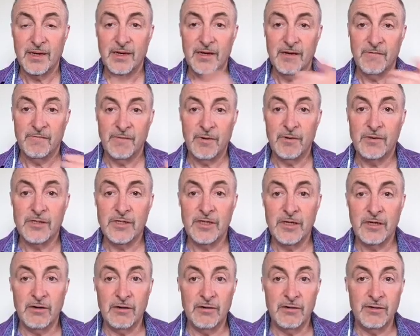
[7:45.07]
Focusing
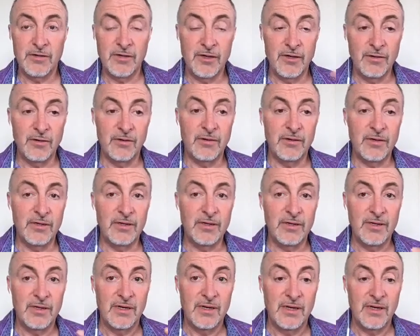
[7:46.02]
on your
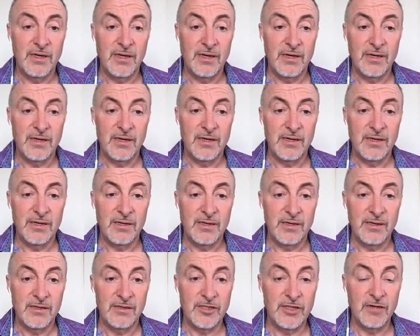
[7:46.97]

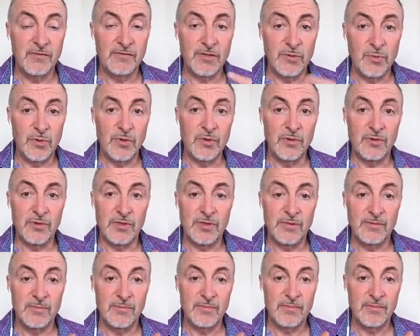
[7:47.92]
self-support,
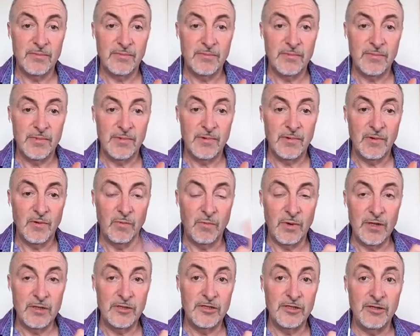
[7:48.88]

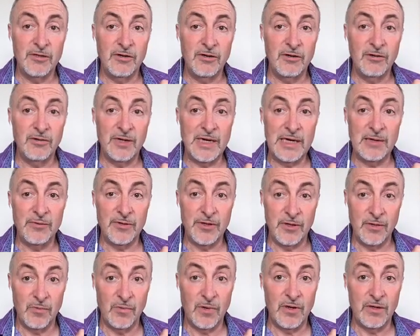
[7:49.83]
one, so that you get what you
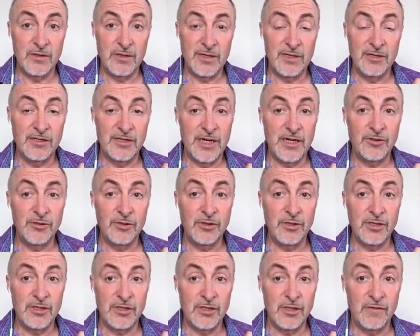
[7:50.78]
want and stand true to
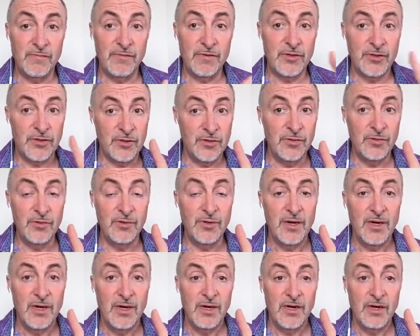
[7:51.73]
yourself, two,
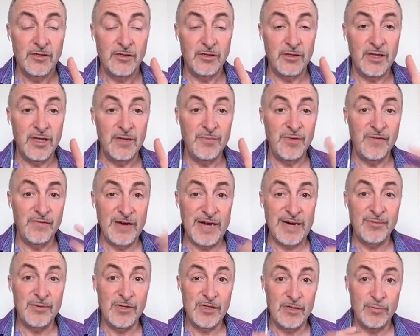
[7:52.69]
so you can then be
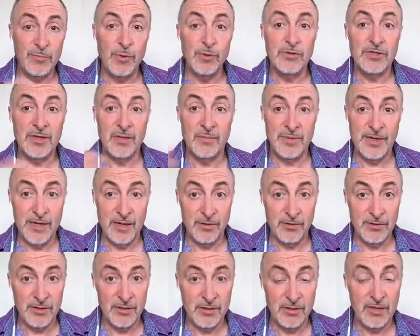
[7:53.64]
available to support somebody
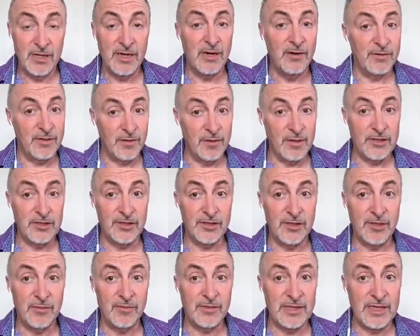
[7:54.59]
else in a healthy
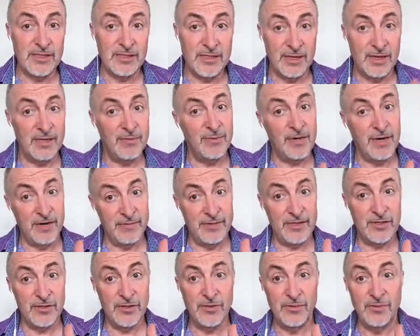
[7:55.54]
relationship, because that's the other part of it
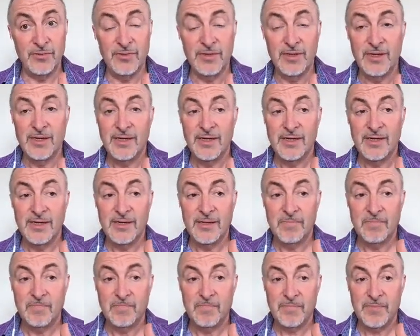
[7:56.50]
too,
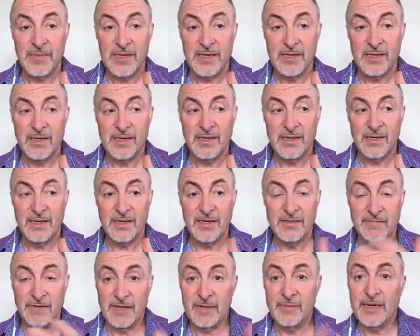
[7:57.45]
is
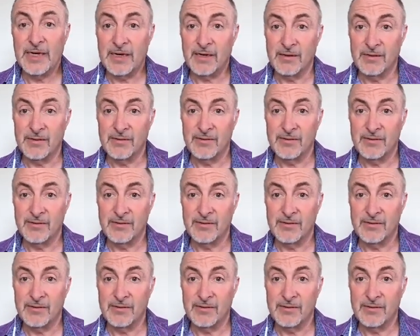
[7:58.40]
fundamental.